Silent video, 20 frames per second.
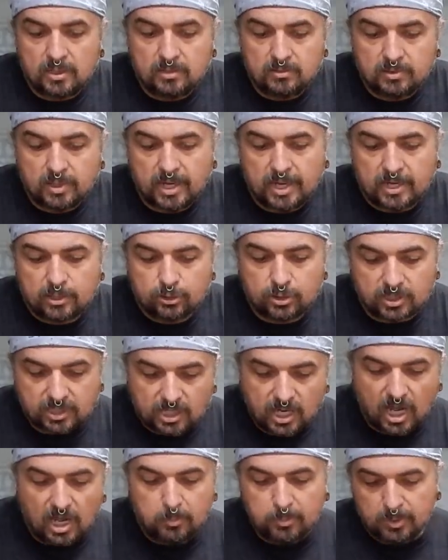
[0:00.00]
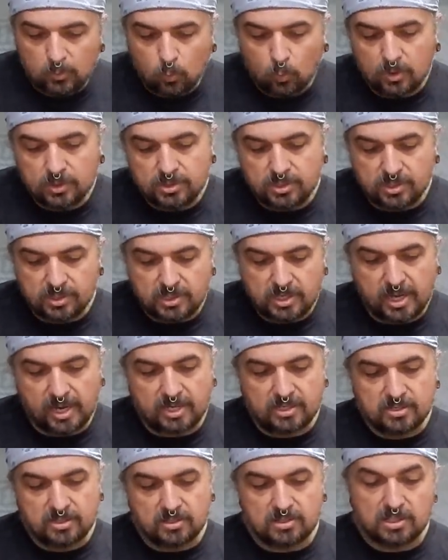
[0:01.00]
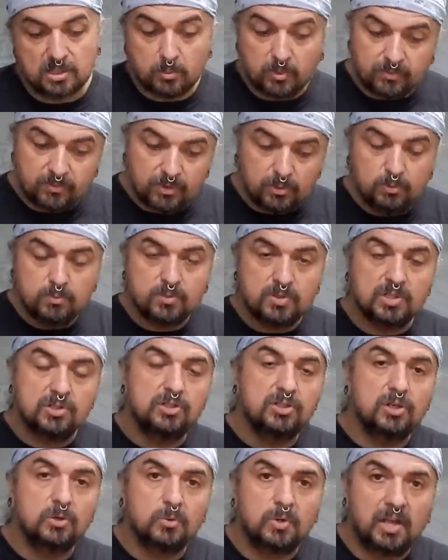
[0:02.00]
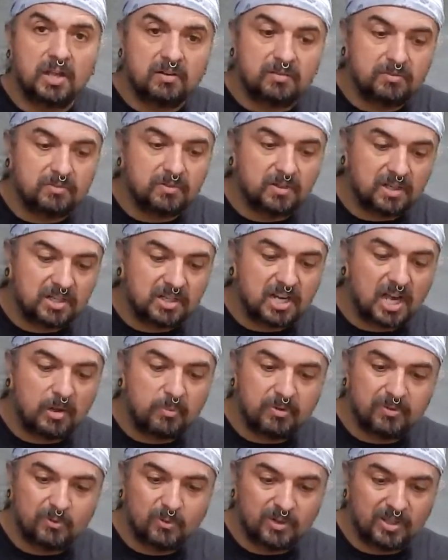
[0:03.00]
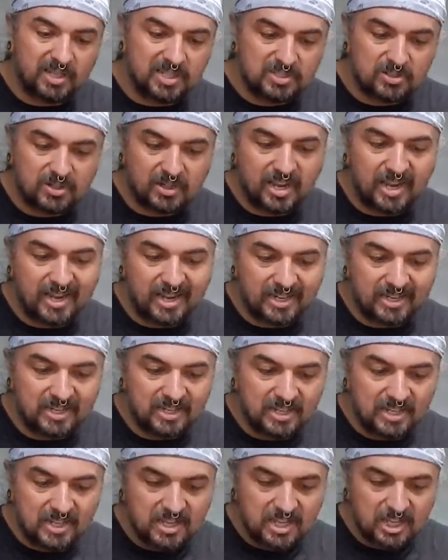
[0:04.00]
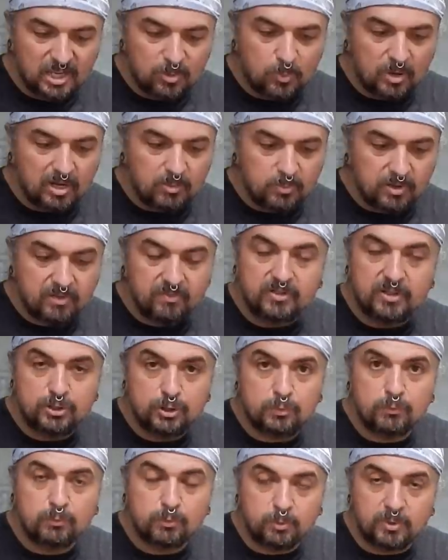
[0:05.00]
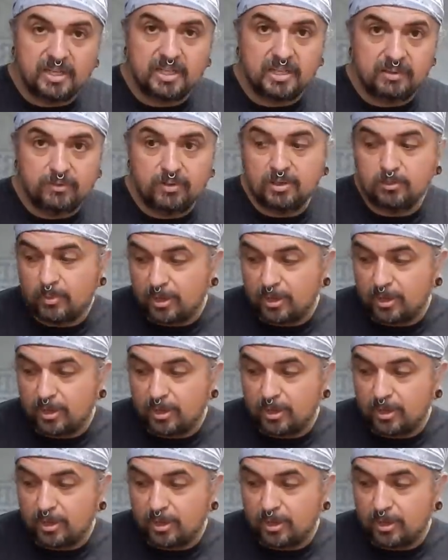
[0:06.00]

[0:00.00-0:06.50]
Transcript: They actually copied one to the next. And some of you, since you don't have a copy of one of these on hand, it might benefit you for me to give you the